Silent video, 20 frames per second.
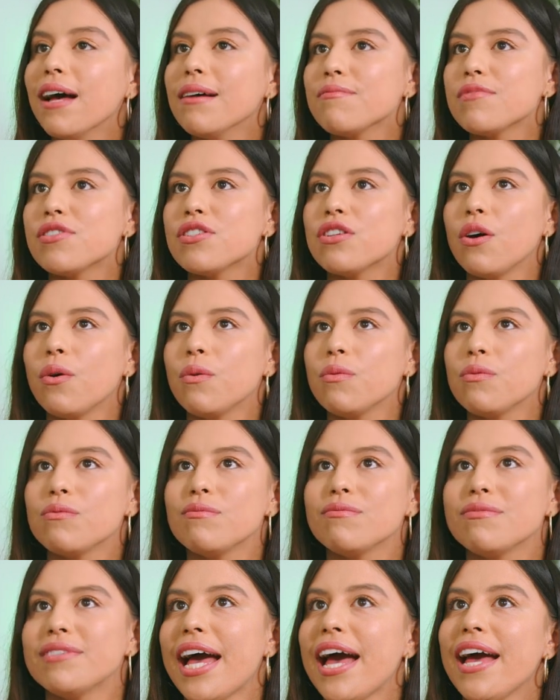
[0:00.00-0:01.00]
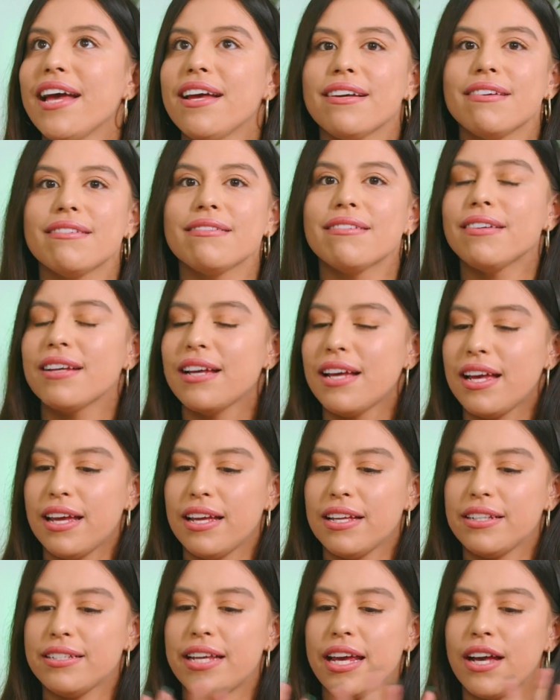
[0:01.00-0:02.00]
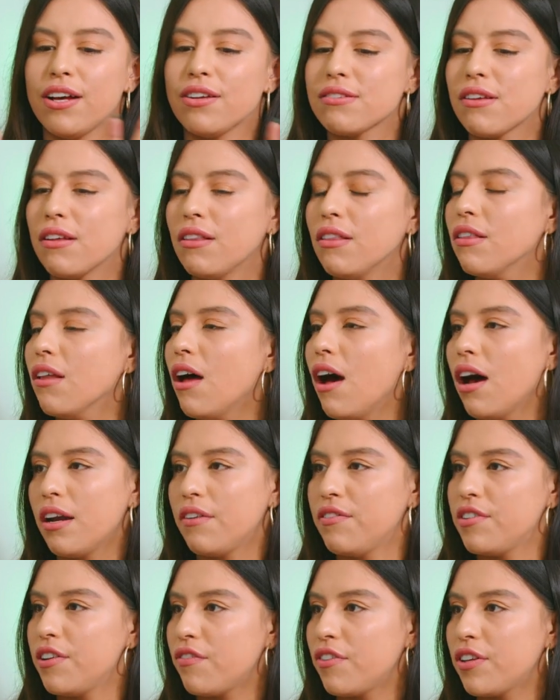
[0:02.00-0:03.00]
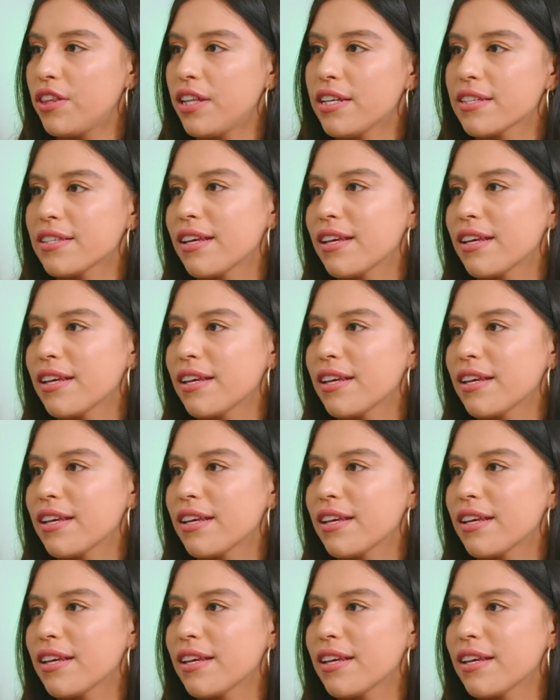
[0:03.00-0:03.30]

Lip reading: So that entails a lot of different things.